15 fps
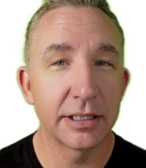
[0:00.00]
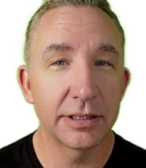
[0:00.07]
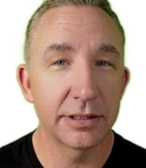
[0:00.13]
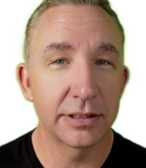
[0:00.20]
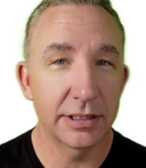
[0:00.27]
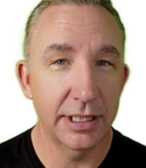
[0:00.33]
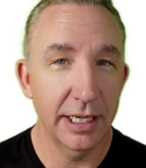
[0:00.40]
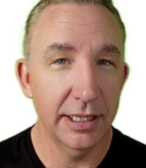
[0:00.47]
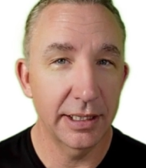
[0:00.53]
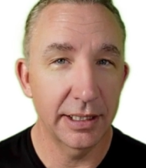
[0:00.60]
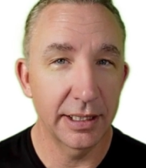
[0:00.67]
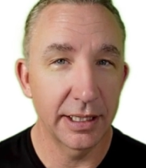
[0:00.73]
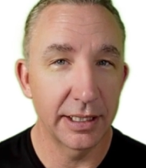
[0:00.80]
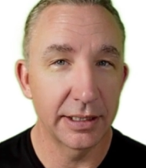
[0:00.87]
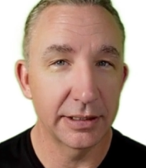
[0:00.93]

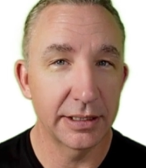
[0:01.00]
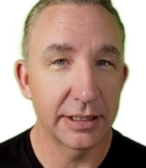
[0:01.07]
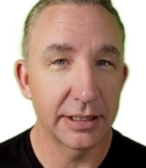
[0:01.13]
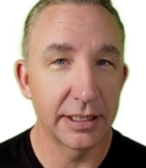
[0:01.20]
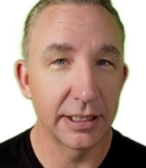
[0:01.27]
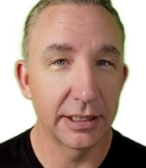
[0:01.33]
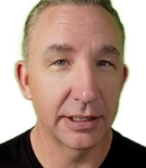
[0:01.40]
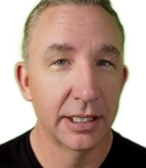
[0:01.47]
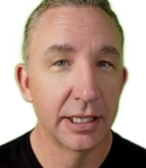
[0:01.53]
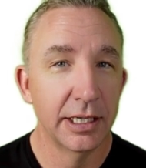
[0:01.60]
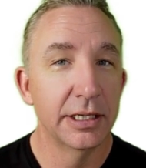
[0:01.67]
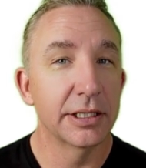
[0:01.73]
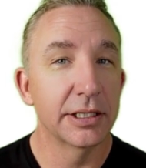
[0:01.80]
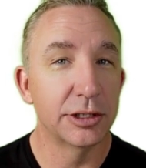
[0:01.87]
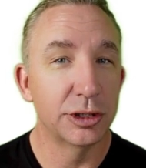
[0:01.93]
understanding that it's the
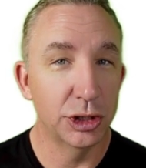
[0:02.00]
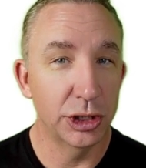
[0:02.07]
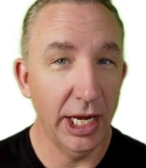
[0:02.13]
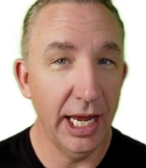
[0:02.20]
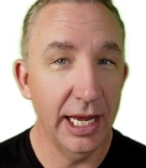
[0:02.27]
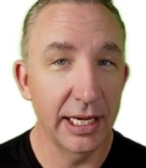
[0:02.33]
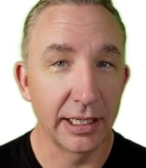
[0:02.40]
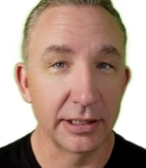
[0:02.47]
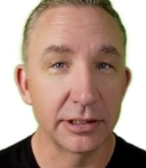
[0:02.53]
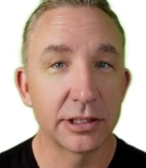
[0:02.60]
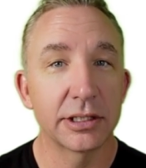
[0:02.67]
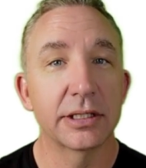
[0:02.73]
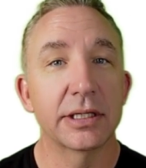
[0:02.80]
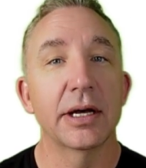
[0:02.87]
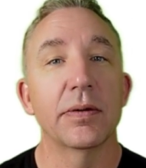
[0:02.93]

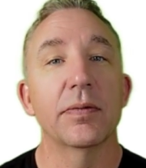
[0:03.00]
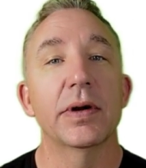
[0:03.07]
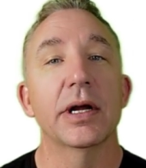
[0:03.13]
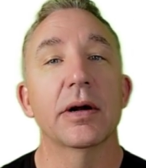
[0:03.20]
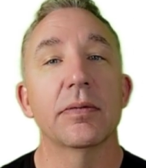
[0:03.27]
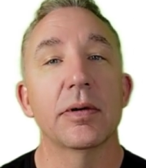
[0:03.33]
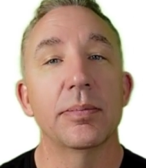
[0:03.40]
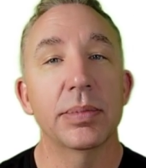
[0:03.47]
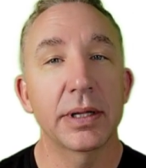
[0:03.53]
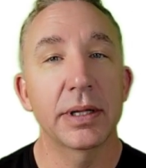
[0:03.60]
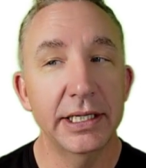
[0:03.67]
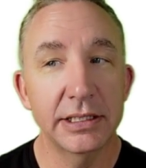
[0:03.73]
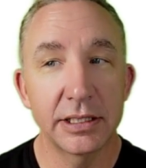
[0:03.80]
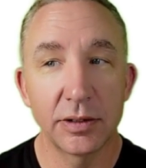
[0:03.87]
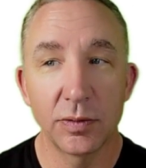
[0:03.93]
change that we are
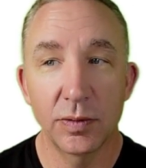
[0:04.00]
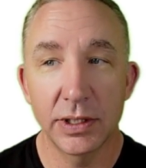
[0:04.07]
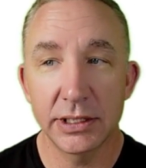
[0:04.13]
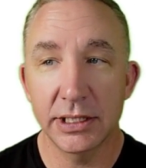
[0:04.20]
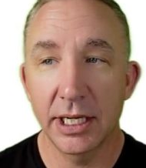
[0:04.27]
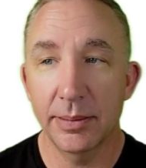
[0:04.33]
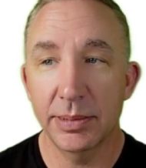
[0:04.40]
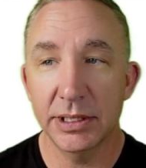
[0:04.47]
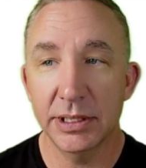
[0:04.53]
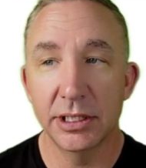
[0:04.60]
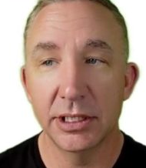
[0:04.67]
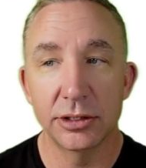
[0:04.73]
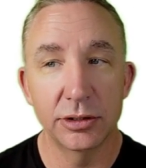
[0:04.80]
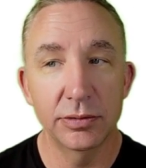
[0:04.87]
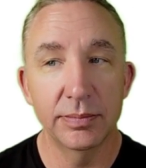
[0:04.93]
replacing one type of
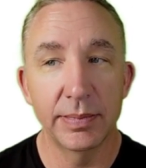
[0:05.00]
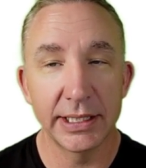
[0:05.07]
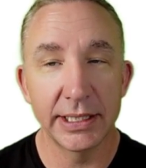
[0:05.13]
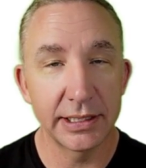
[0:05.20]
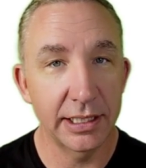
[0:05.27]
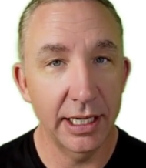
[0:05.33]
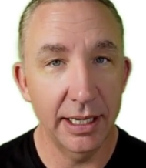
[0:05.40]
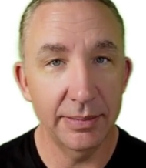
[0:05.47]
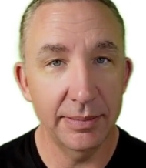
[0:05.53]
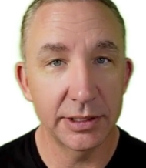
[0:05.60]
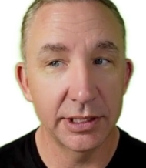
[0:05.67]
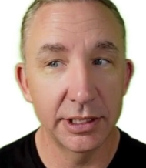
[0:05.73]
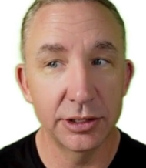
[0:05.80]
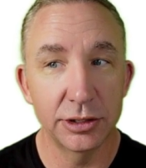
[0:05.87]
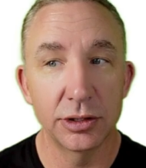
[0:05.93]
tissue,
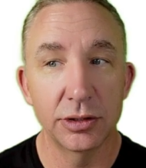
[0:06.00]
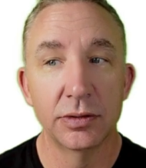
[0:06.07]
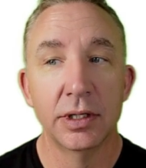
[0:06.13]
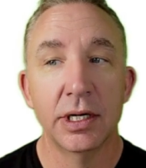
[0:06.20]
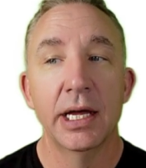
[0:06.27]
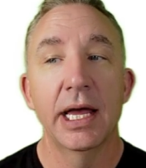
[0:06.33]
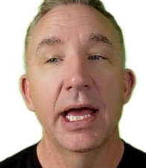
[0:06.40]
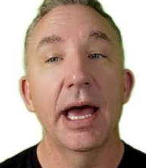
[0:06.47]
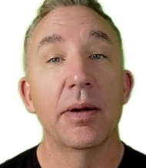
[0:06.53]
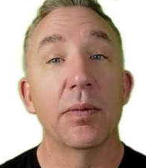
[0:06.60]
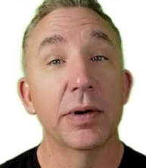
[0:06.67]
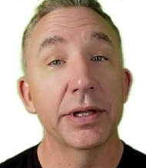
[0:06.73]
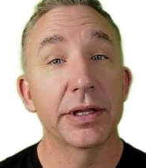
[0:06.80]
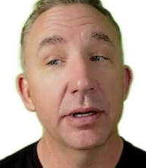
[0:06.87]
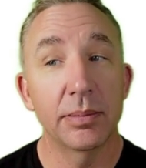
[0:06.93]
mesenchymal tissue, and
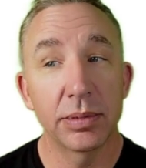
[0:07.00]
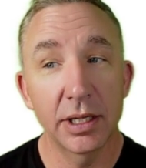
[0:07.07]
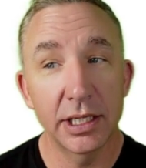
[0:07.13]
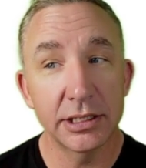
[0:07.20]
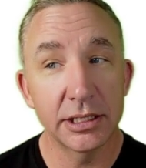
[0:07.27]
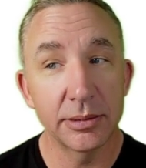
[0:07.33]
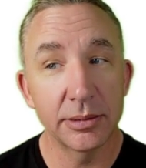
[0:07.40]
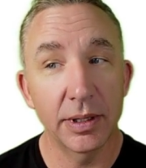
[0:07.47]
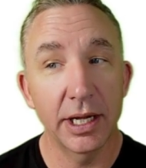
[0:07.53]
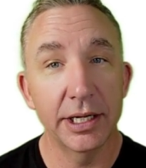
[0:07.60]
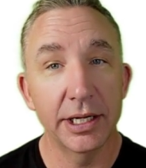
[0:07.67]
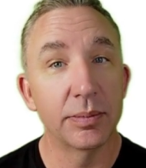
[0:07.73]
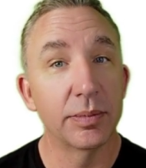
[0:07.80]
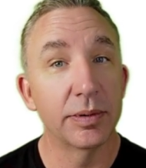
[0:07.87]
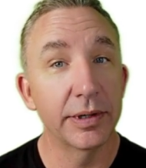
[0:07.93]
with our blood
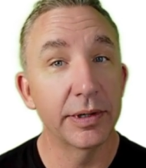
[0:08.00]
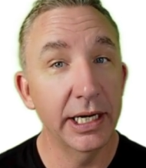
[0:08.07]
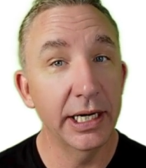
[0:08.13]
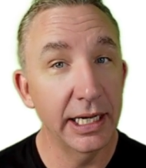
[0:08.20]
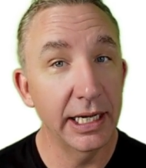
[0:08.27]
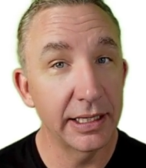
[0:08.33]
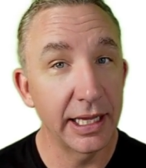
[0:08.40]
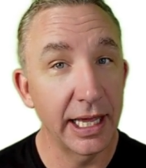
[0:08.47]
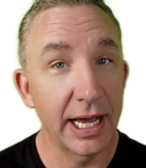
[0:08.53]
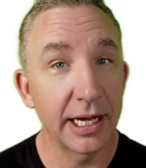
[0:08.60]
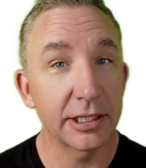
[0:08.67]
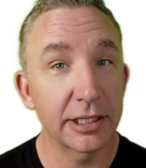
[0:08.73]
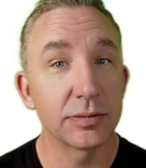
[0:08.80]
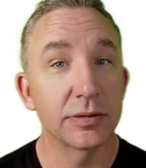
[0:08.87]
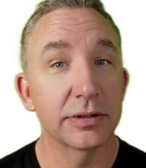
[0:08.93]
supply to bring in the
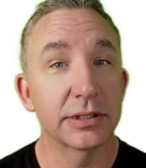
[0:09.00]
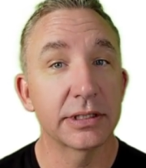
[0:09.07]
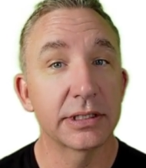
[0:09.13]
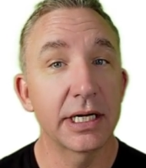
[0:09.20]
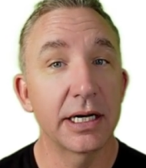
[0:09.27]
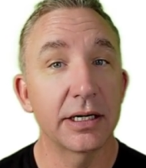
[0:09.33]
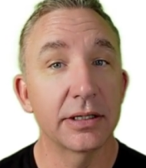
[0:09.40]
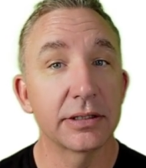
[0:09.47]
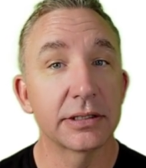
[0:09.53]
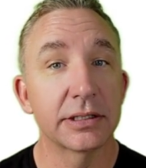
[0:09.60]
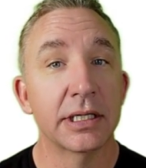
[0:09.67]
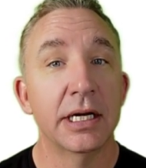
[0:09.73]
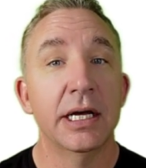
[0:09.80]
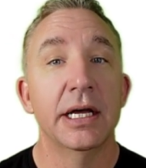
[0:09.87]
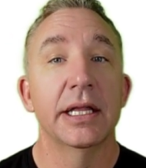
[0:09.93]
actual
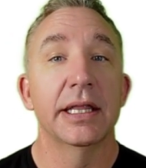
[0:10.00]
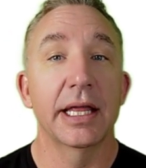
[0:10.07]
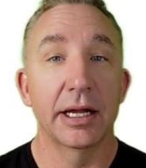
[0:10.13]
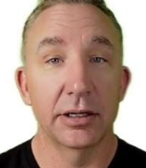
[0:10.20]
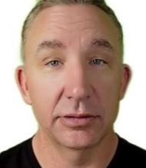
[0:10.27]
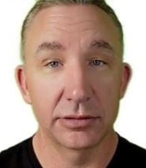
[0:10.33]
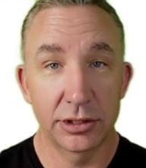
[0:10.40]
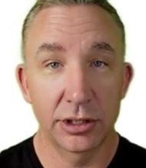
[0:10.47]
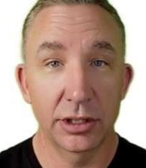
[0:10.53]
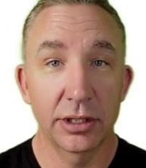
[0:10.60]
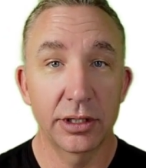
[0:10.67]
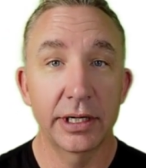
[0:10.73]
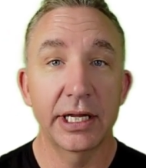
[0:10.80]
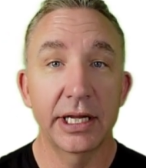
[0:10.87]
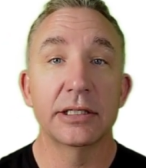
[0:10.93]
cells that'll
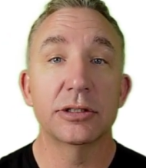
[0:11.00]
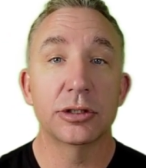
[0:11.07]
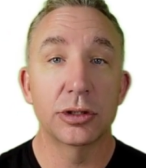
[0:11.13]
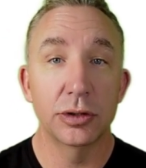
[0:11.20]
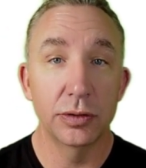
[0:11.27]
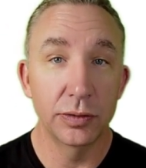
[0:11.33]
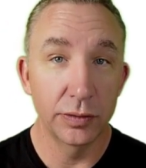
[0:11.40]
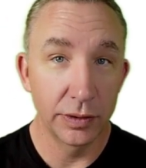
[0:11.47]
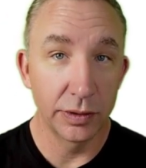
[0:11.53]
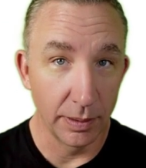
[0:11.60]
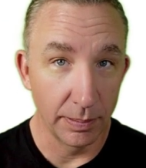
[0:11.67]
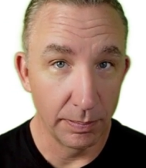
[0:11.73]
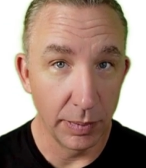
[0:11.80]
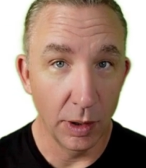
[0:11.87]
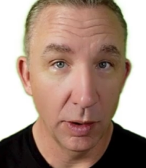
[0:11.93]
turn into
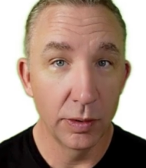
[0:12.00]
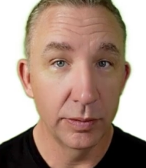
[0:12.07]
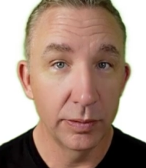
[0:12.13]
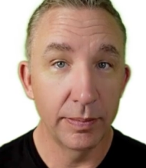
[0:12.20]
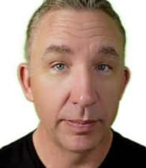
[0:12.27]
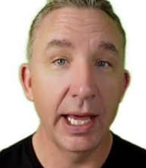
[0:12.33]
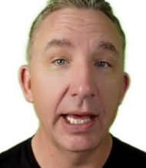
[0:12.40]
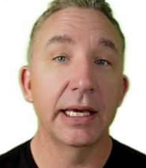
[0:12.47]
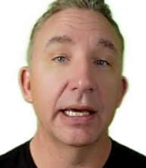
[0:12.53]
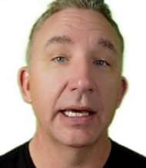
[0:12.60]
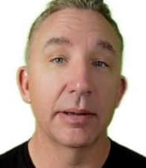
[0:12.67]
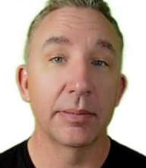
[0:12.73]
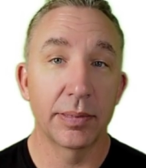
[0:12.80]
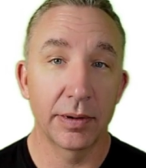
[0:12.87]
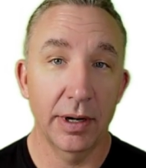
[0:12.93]
the
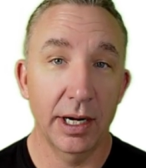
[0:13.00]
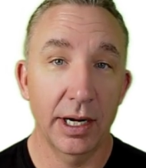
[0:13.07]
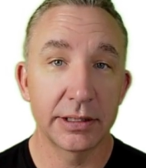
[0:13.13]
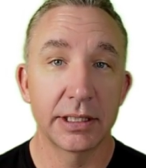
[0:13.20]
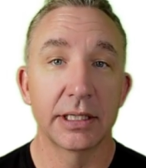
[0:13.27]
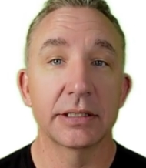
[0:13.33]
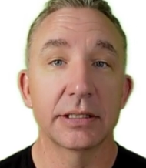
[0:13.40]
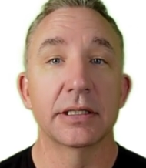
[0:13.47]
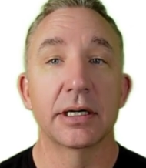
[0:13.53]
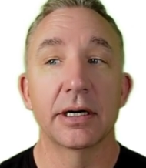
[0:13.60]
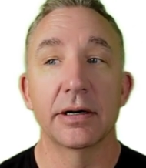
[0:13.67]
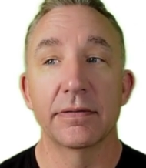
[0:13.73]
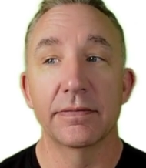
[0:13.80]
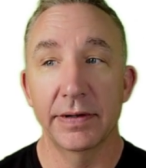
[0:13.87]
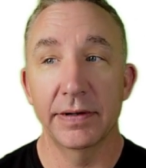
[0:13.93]
bone-making process
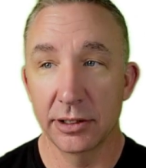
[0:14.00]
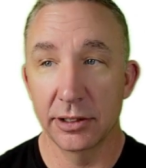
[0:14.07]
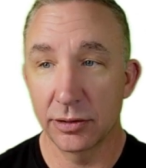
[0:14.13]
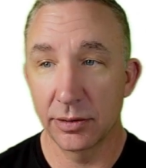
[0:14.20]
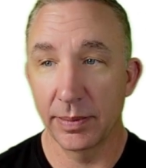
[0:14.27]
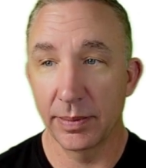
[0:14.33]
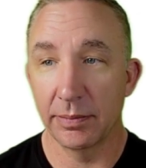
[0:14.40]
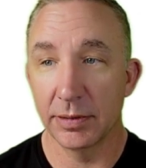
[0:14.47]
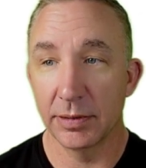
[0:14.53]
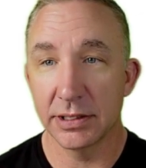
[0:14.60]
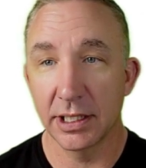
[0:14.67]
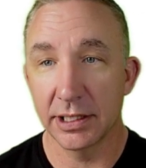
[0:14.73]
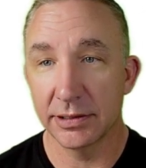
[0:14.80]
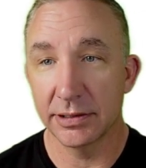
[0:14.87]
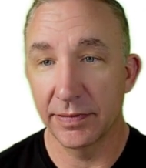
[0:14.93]
of
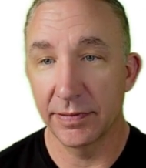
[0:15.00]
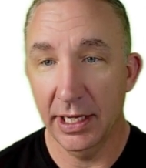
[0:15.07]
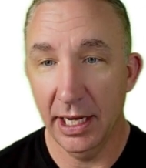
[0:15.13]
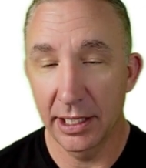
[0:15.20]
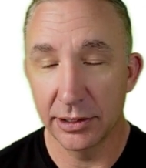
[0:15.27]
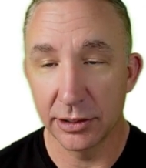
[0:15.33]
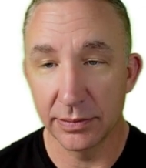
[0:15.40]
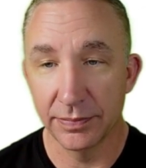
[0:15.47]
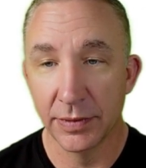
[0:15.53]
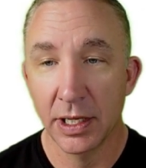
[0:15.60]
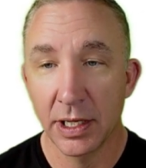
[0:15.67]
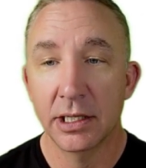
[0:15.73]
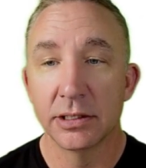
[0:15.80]
intramembranous ossification.